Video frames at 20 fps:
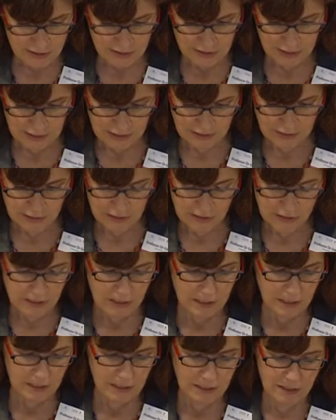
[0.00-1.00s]
that
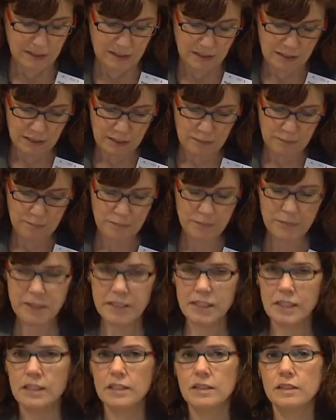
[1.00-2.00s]

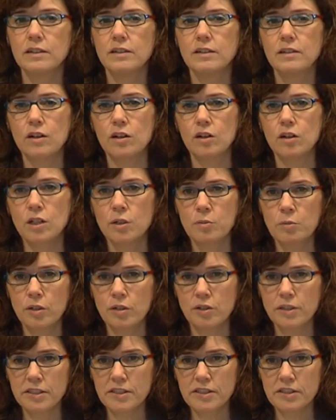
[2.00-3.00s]
the early
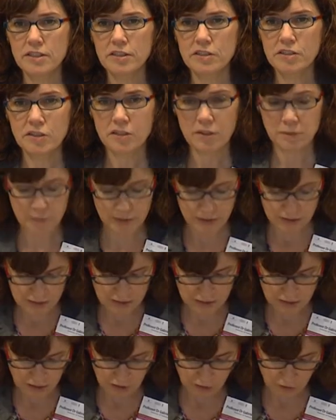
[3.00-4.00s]
warning system
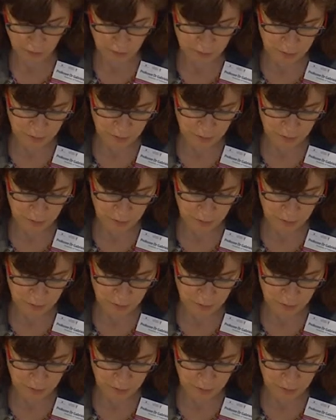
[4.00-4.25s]
itself